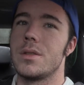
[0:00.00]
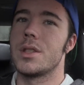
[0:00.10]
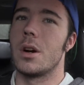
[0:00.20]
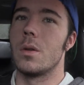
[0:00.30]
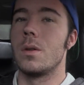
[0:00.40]

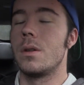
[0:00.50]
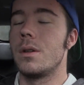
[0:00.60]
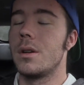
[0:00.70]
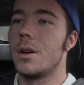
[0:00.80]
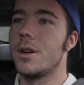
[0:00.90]
So
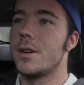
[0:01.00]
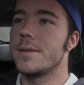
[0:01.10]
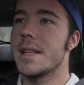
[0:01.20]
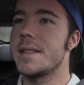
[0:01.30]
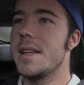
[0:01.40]

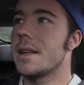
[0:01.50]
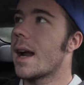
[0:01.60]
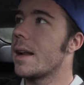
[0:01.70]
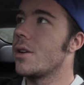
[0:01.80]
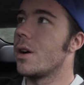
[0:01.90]
it's neat.
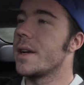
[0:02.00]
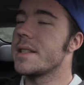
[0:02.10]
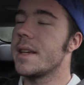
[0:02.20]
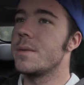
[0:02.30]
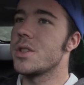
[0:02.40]
I don't know.
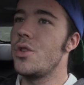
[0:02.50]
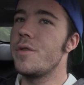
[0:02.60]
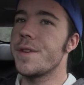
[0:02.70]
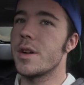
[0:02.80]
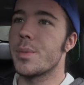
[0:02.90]
It was a
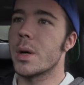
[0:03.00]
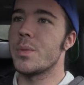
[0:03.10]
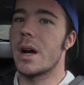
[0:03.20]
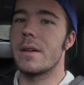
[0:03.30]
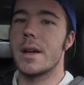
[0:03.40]
newfound
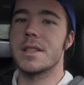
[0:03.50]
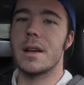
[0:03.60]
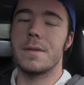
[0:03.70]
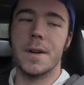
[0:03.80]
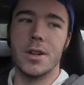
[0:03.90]
purpose.
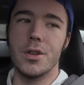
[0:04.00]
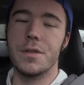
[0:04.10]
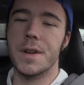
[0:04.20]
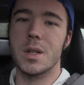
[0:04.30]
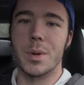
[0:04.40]
I found a
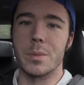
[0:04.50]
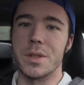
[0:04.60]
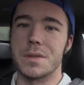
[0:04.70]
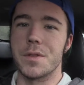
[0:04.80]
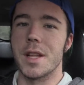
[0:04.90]
newfound
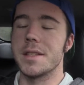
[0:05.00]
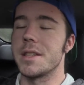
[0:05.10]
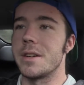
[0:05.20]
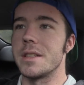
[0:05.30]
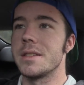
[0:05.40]
purpose for that
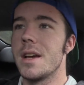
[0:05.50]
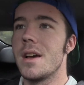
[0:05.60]
series,